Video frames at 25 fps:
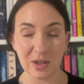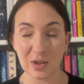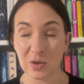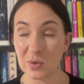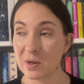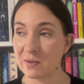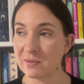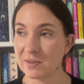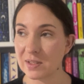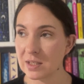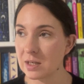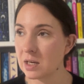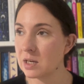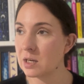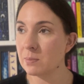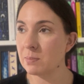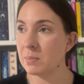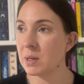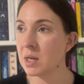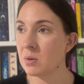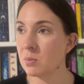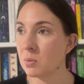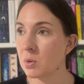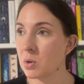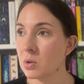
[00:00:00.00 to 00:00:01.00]
So I have a ton of
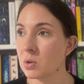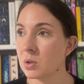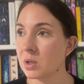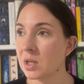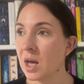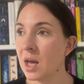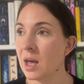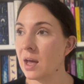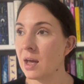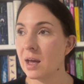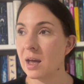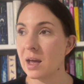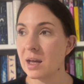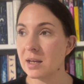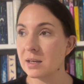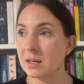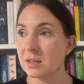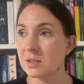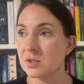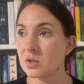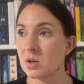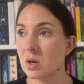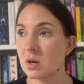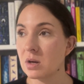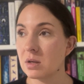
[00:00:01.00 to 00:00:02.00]
B-roll and
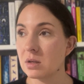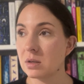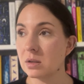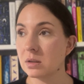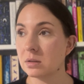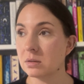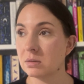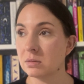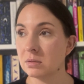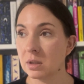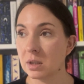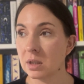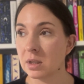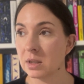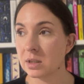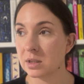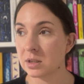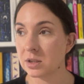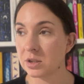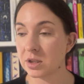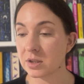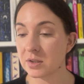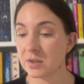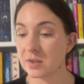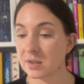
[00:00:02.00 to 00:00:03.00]
it's all
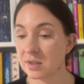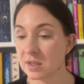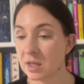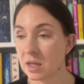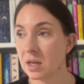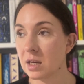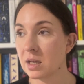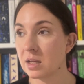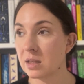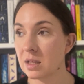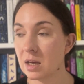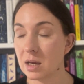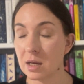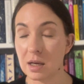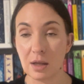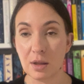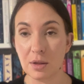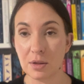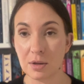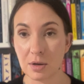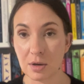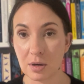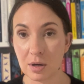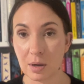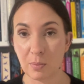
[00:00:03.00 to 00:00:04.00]
just sitting in the ether.